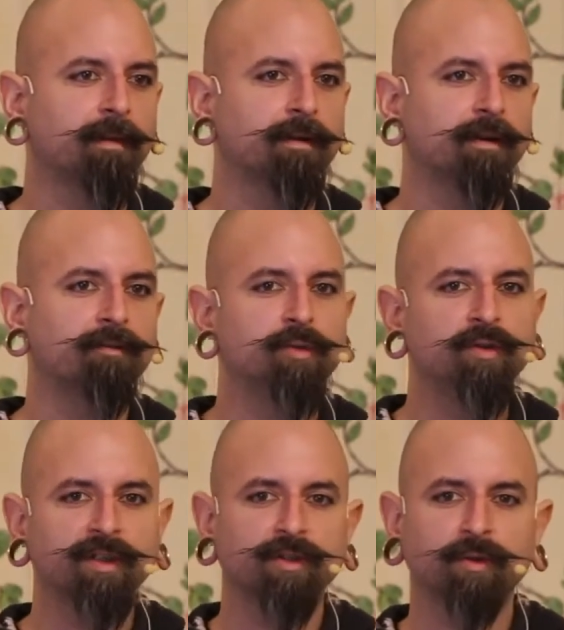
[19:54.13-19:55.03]
of
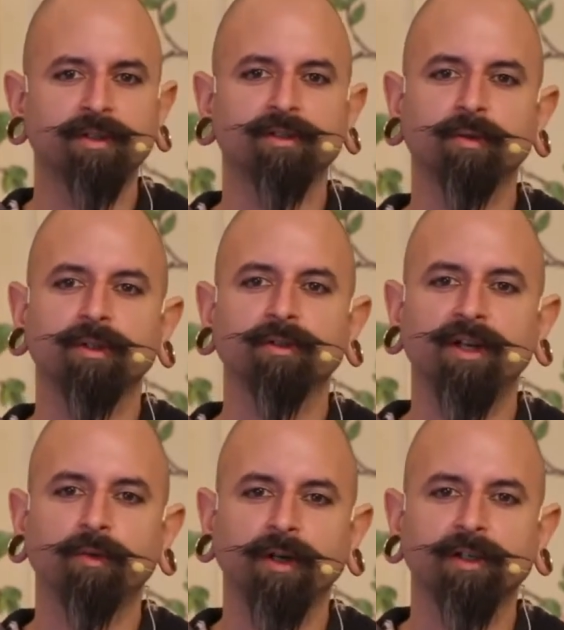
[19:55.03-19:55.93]
moving towards a world
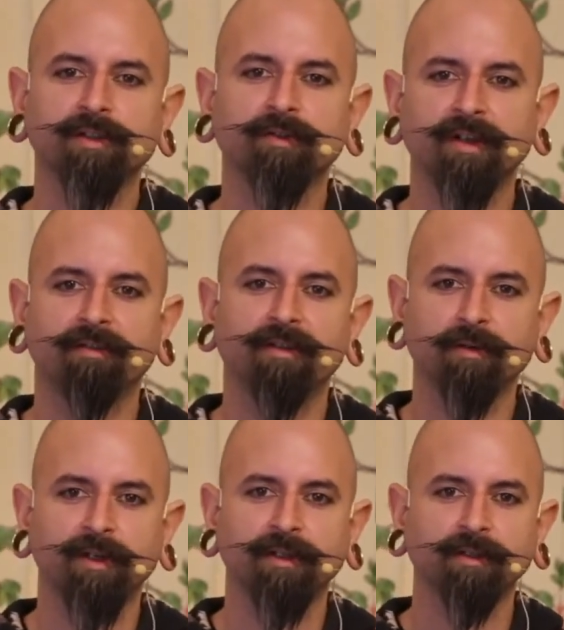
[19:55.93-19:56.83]
that works for
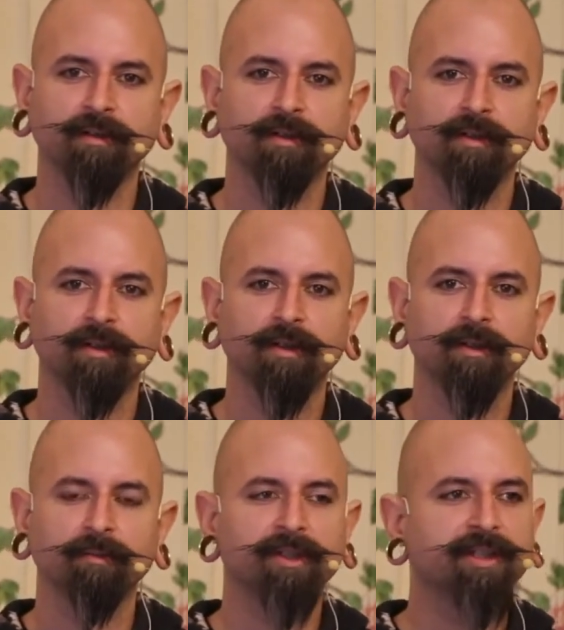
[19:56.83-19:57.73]
everyone,
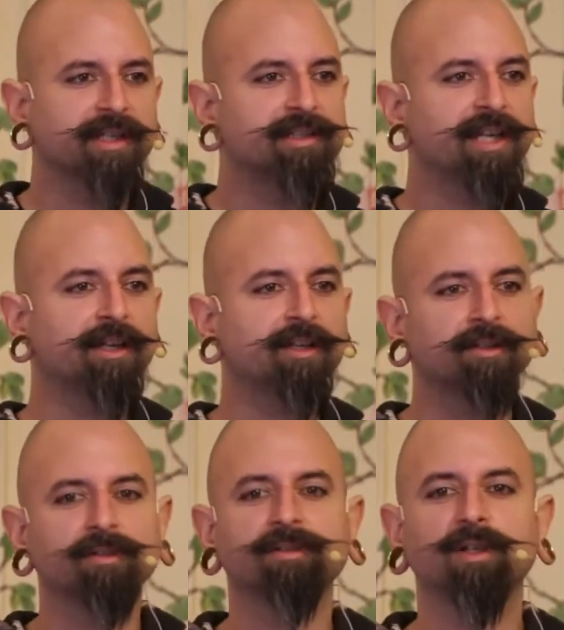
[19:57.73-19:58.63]
building a Santa
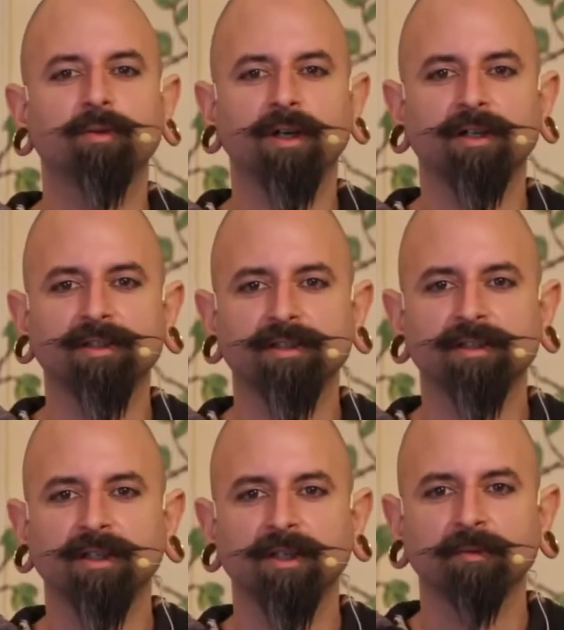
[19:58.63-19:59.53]
Cruz that works,
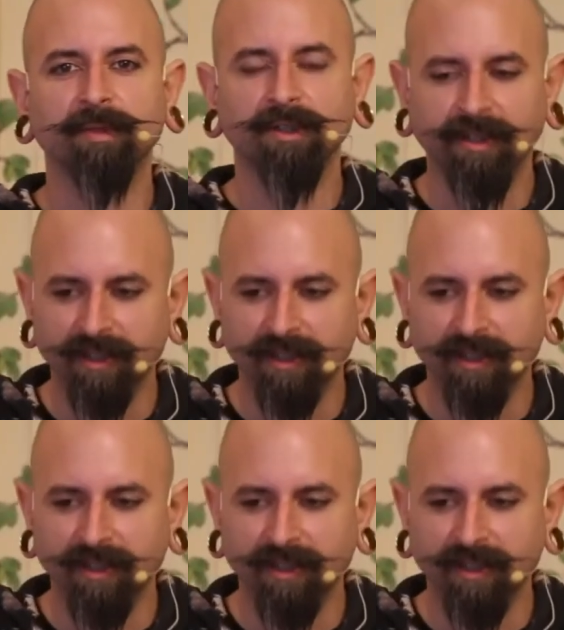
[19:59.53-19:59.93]
building a